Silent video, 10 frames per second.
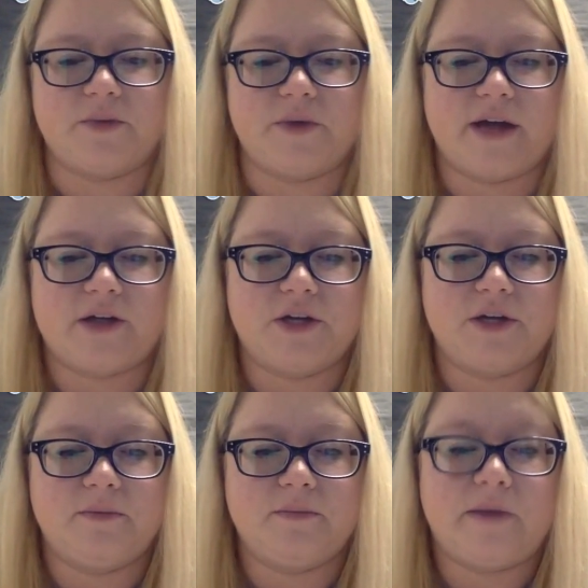
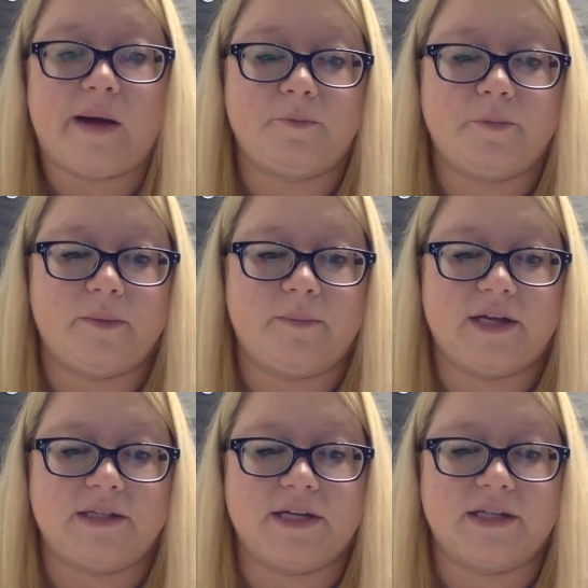reaction, probably
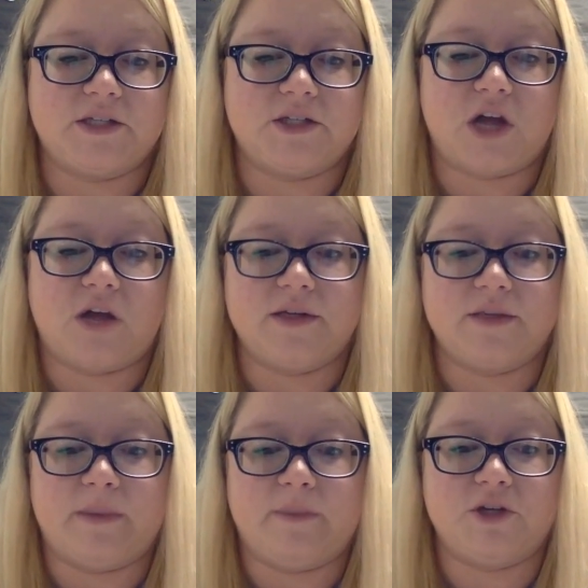because he gets his jollies
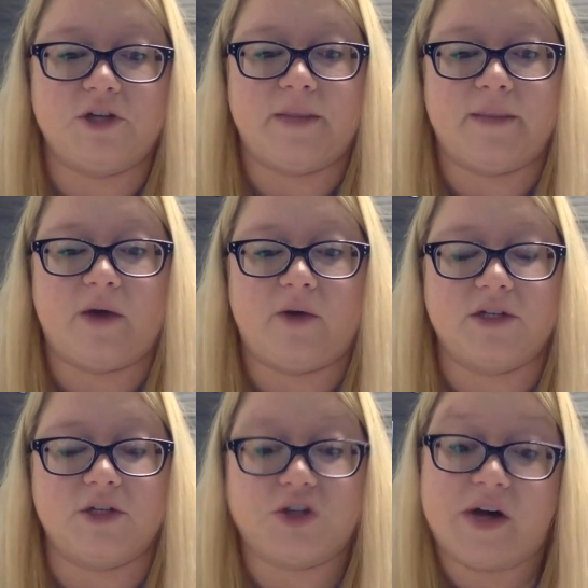by pushing them out
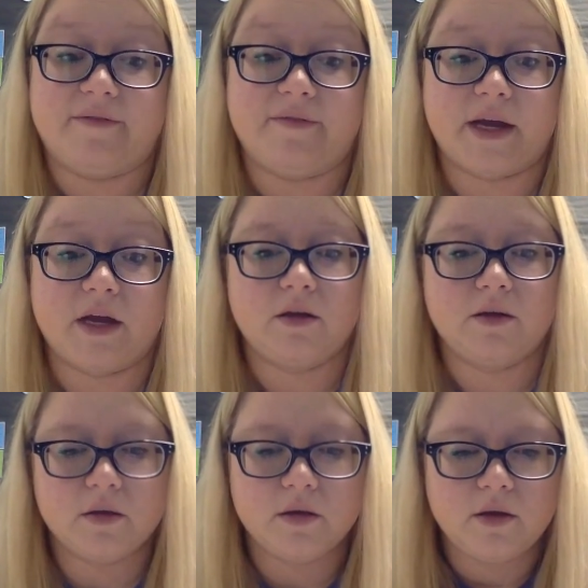into traffic.
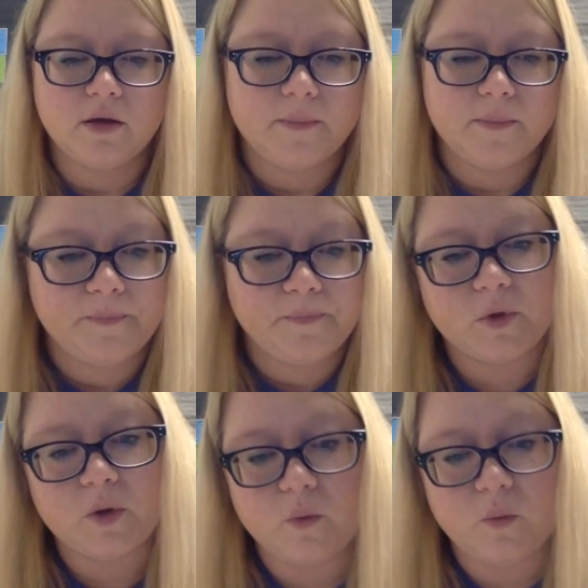
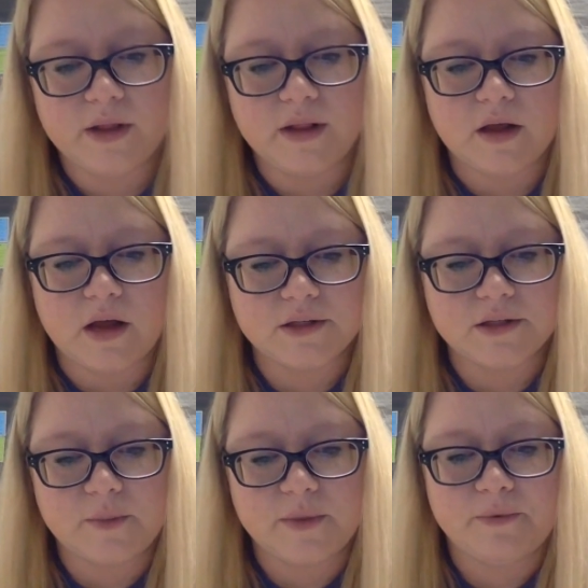We'll
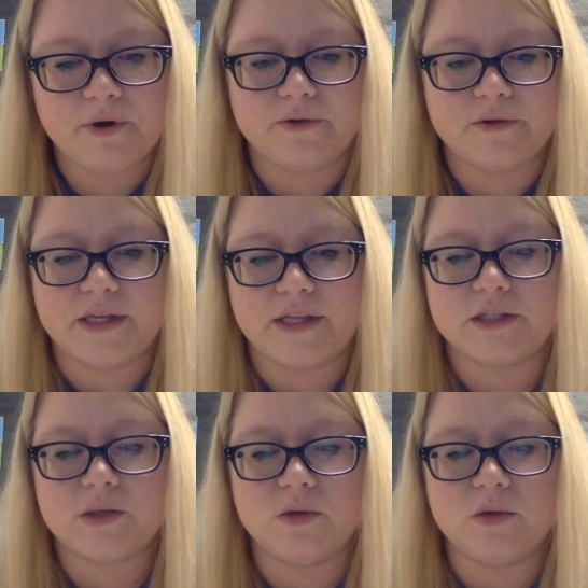also be producing the
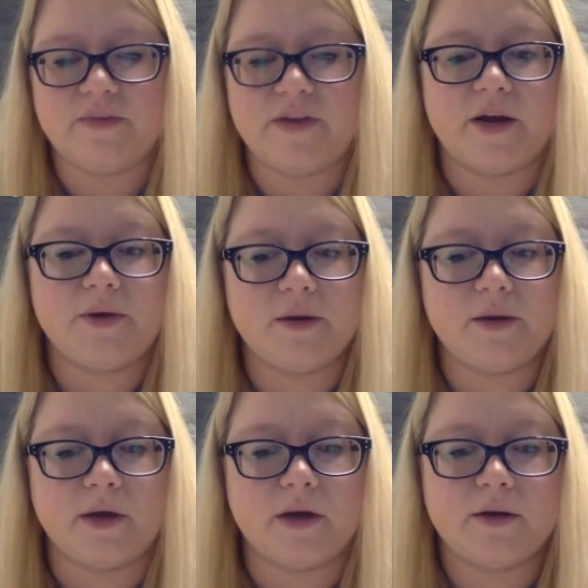school's video
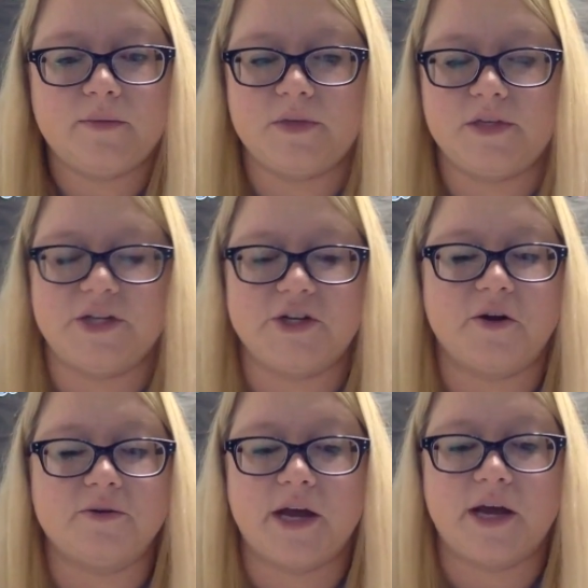yearbook, the teacher
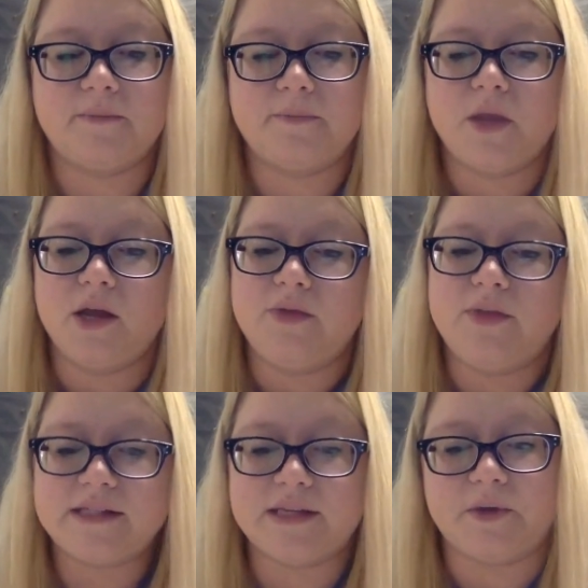goes on.
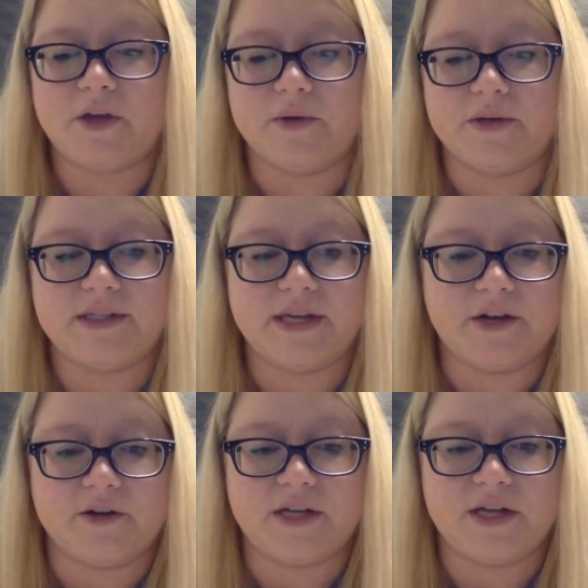That's something you can sink
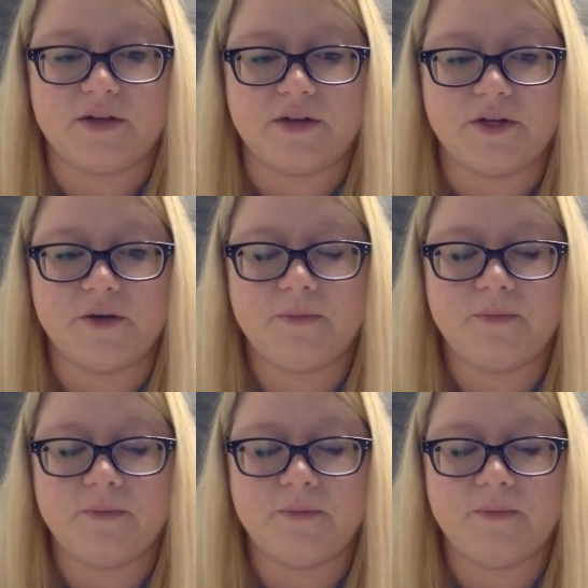your teeth into.